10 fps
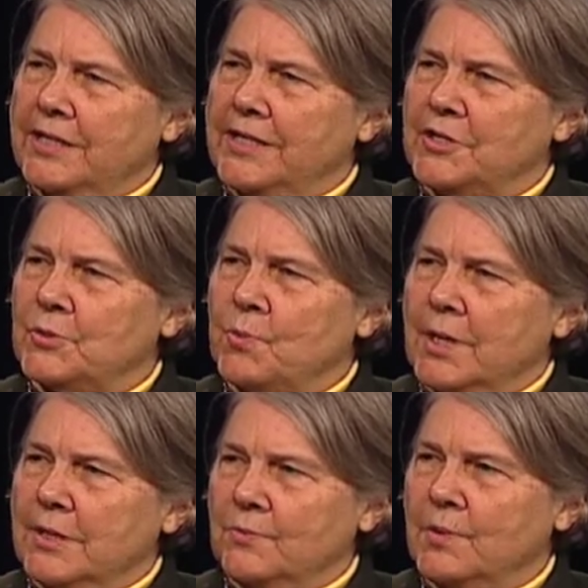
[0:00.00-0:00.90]
is
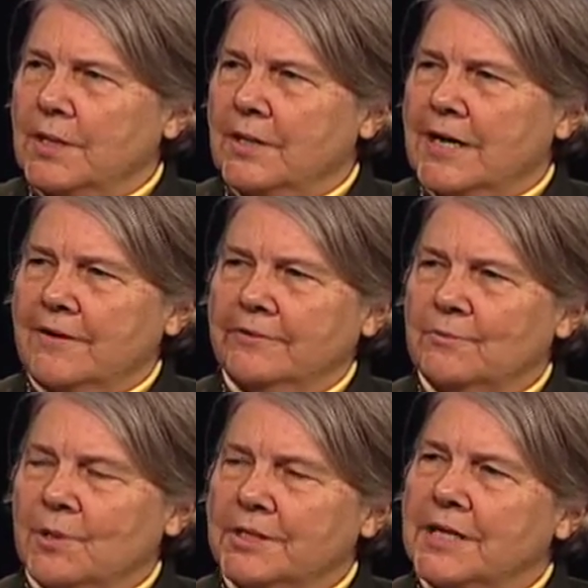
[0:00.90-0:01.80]
one where
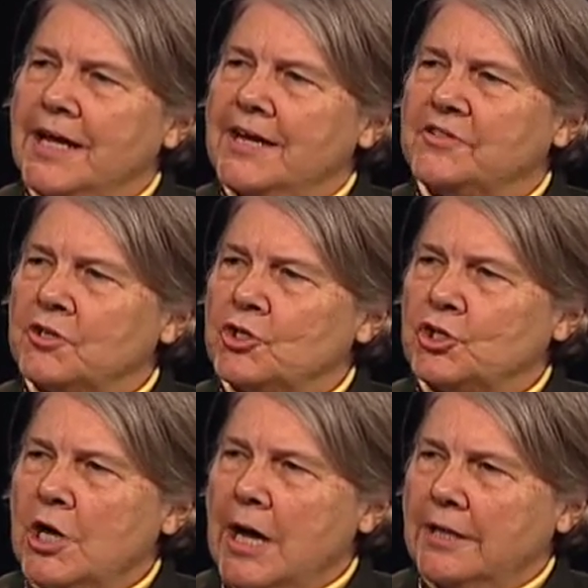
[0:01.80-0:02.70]
everyone has a
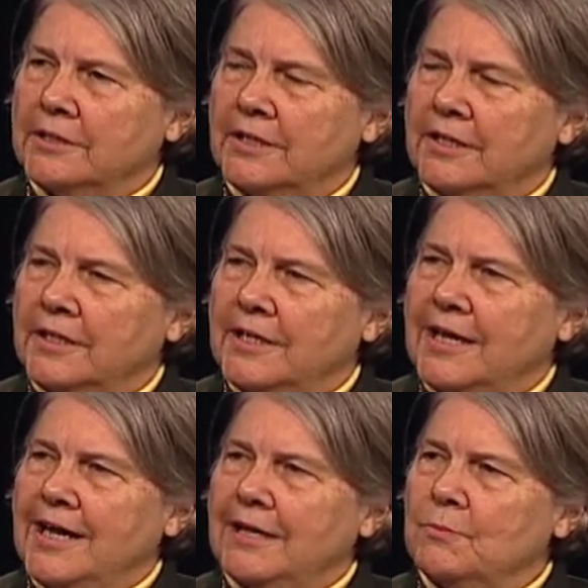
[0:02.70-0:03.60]
shot
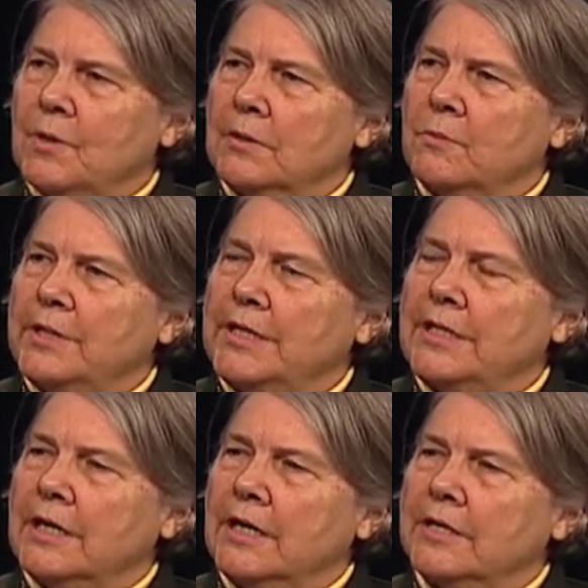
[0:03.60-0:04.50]
at what
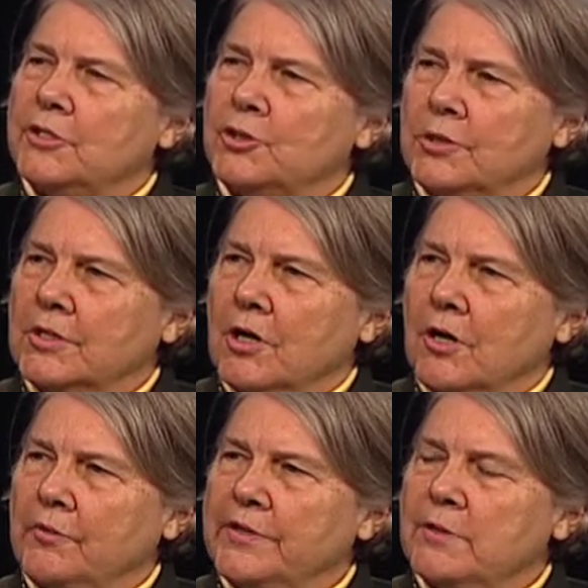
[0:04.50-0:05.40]
we uh, usually
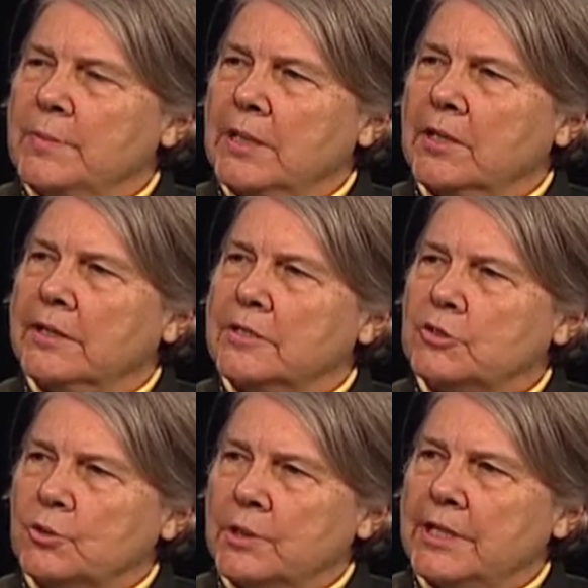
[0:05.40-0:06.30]
call the American
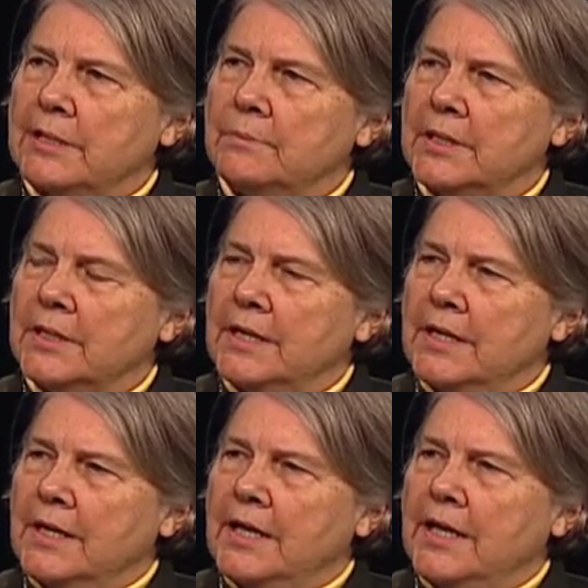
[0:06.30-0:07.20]
dream.
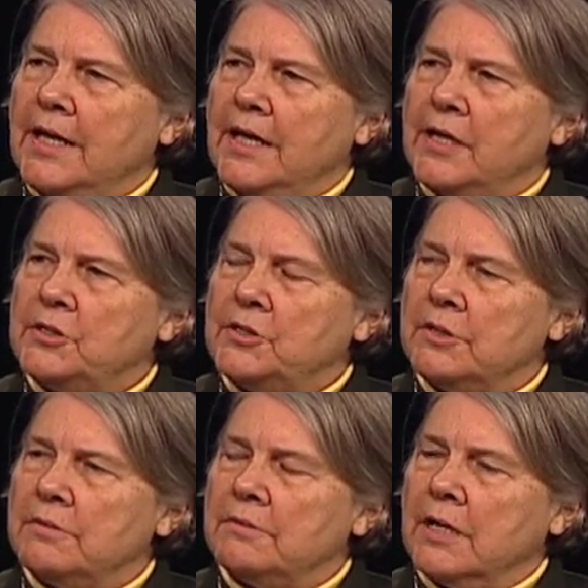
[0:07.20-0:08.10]
And
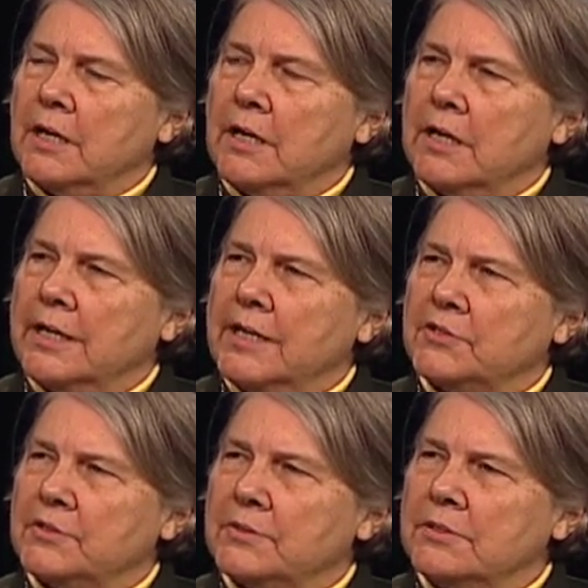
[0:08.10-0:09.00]
uh,
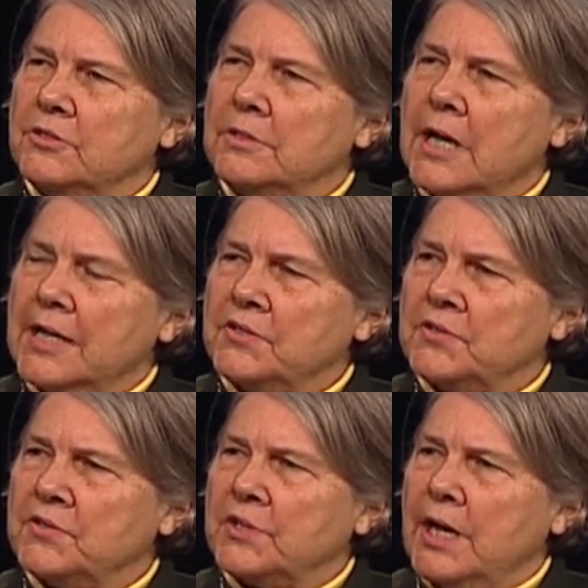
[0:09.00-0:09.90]
it's not a
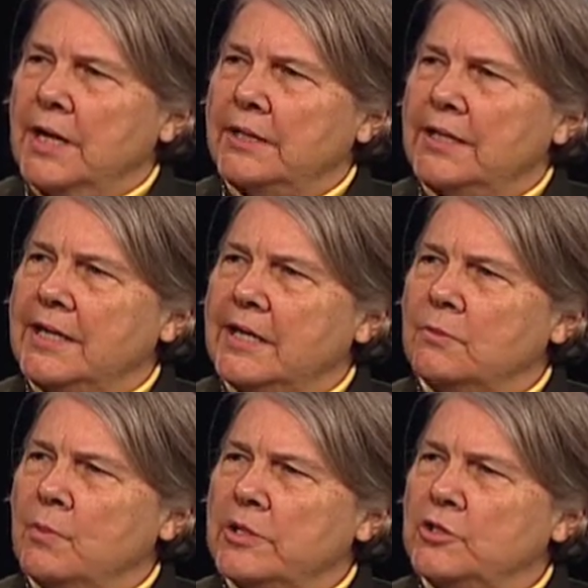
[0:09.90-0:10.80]
society
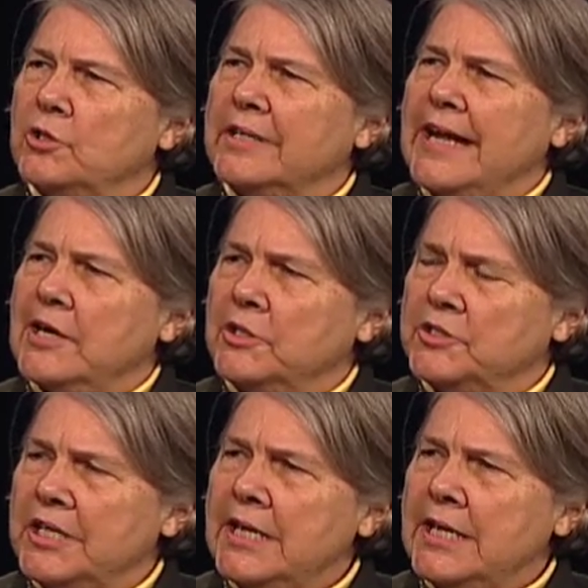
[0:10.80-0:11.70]
in which you're
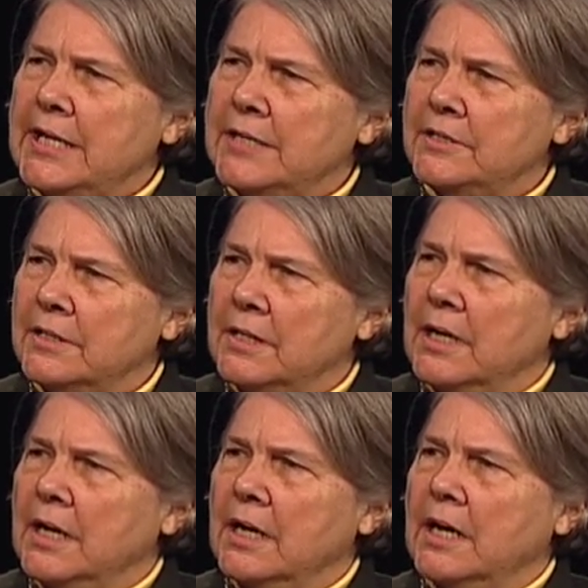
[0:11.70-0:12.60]
guaranteed
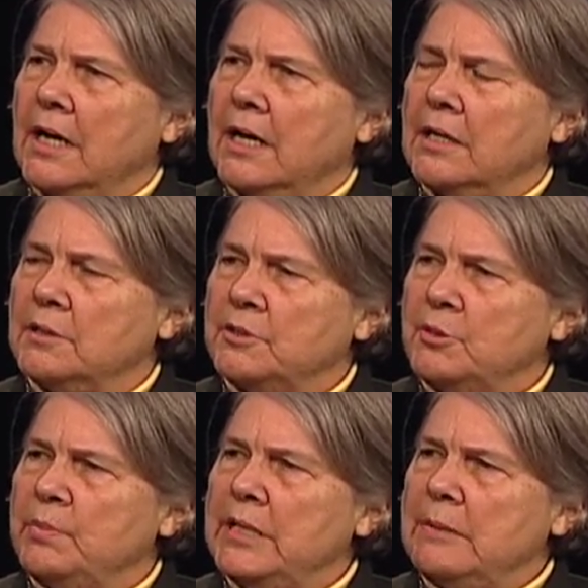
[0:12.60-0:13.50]
uh,
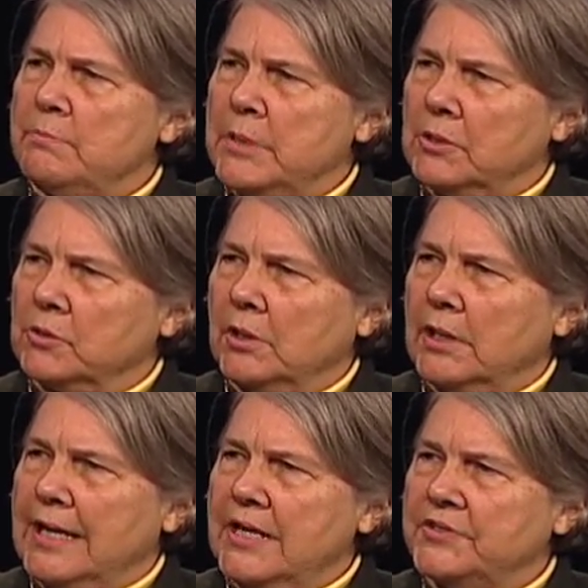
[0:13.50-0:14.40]
to be middle
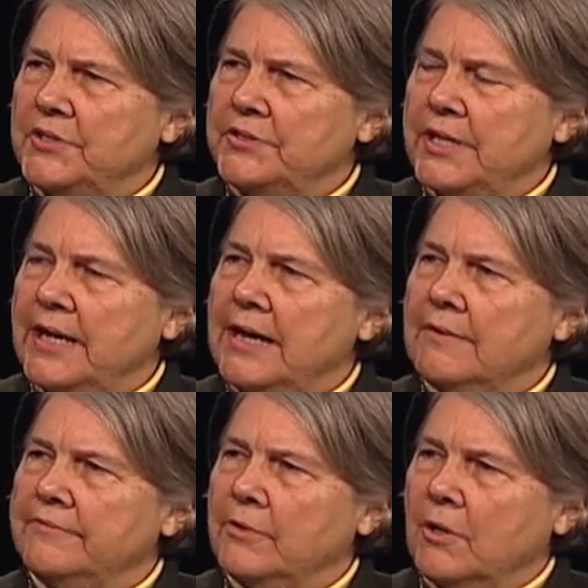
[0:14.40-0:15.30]
class and to
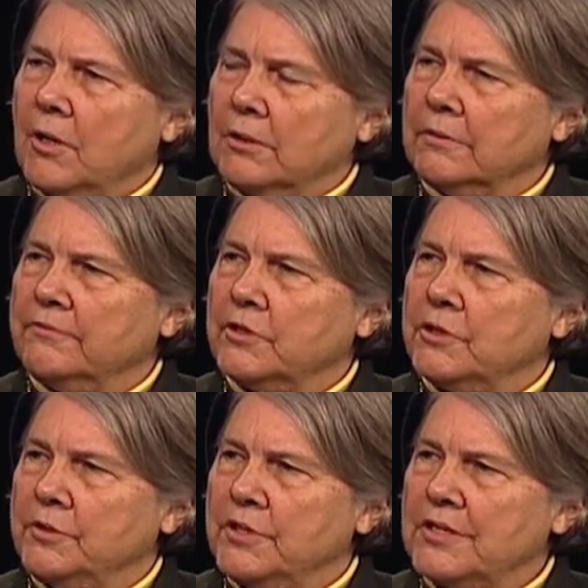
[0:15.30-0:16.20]
have all of the
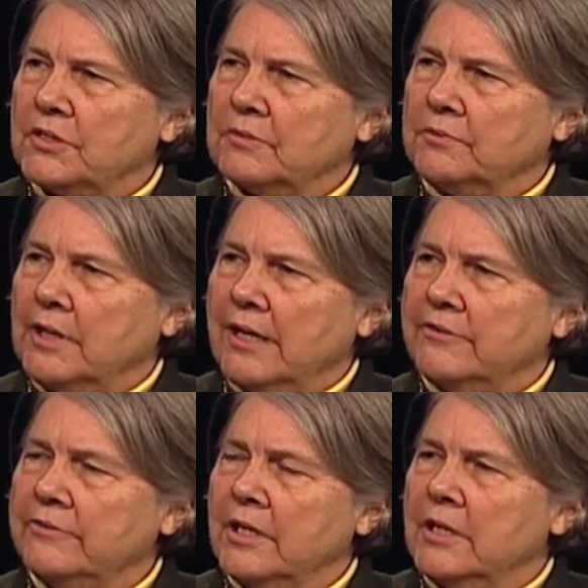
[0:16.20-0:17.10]
good things of
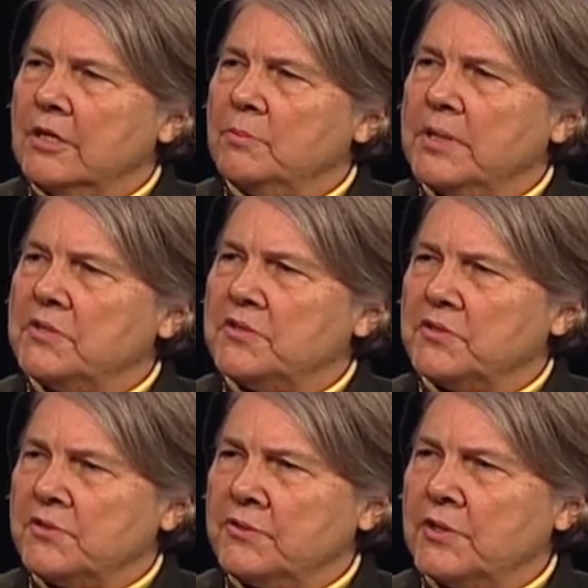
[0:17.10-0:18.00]
life, but it's a
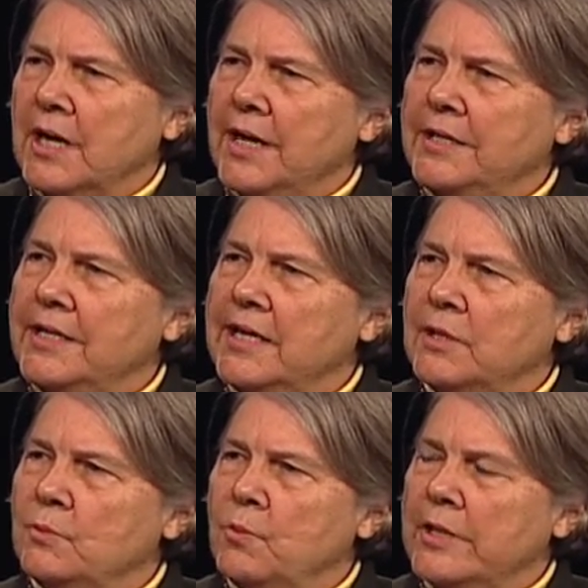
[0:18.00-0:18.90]
society
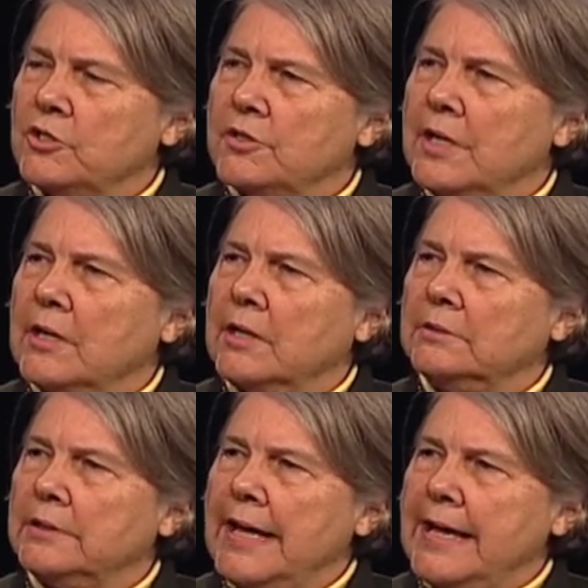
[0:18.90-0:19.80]
in which there are
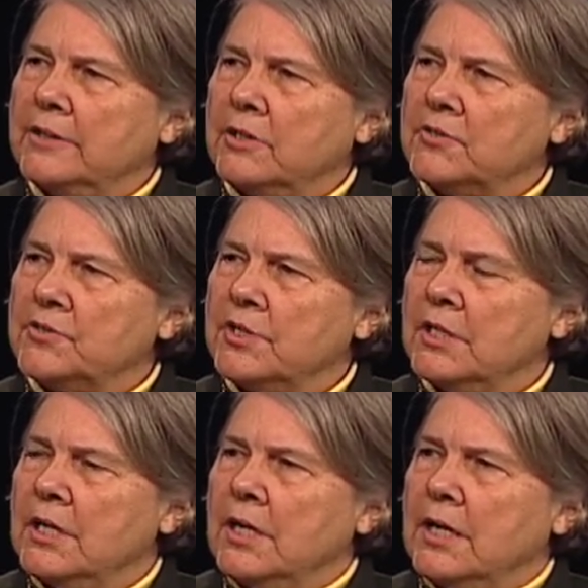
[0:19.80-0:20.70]
ladders
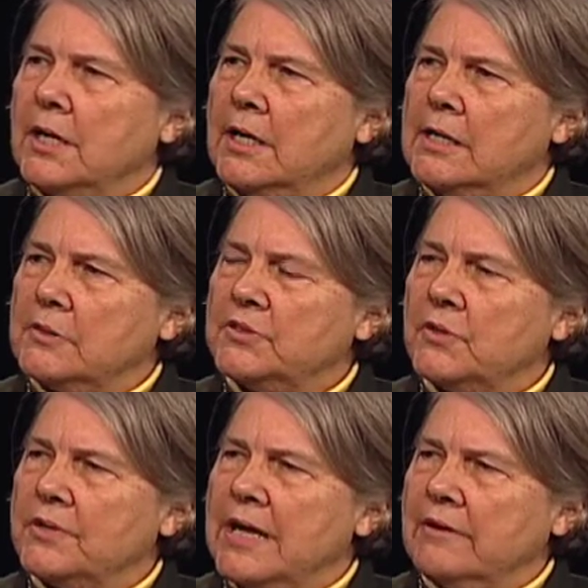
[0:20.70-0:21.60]
uh,
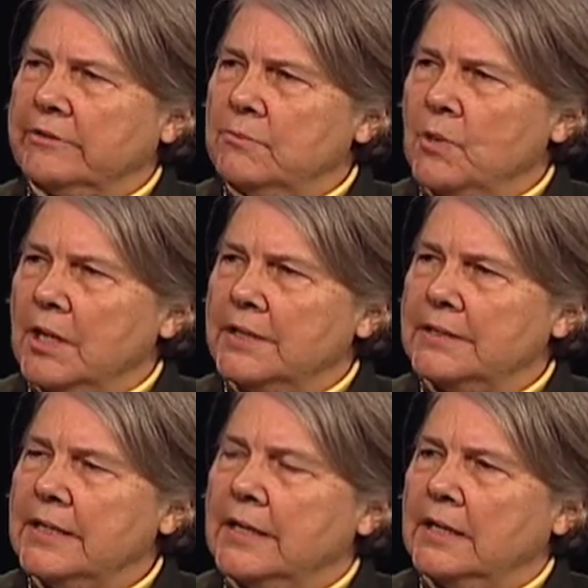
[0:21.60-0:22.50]
so that
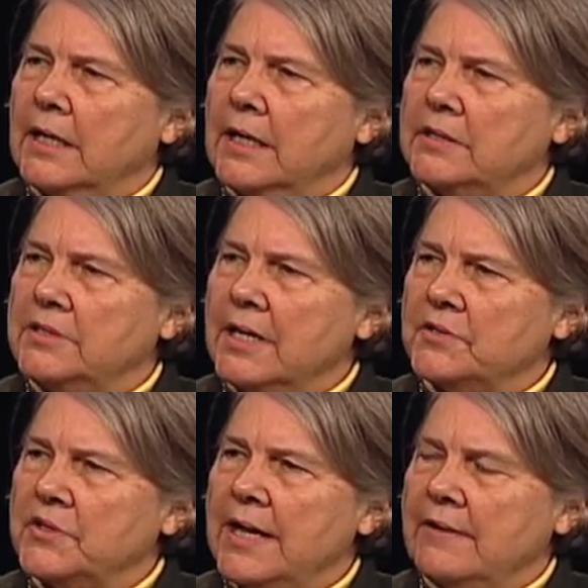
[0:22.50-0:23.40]
everyone uh,
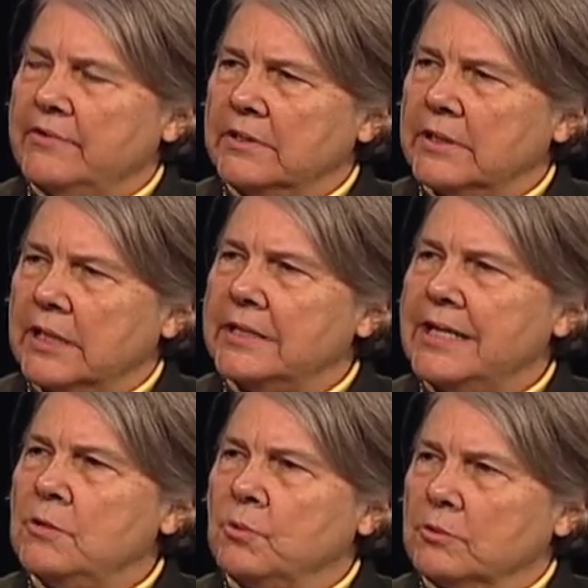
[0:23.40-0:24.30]
does have a, an
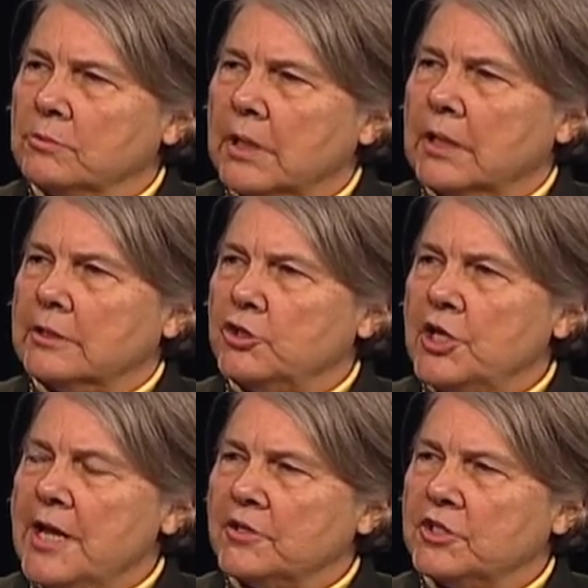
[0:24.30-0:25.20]
equal uh,
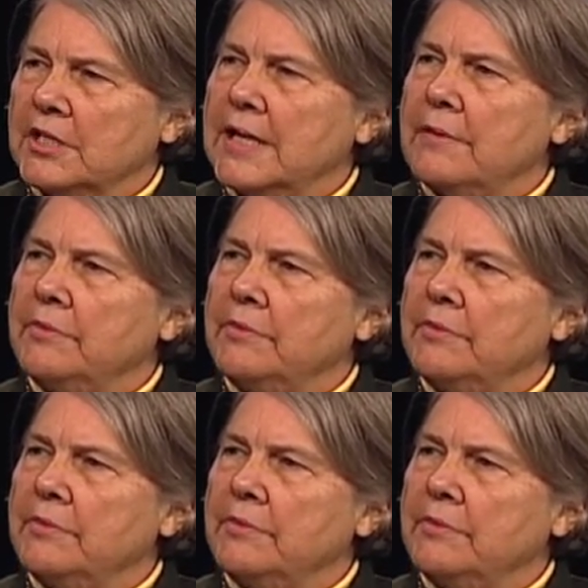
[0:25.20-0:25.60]
chance to get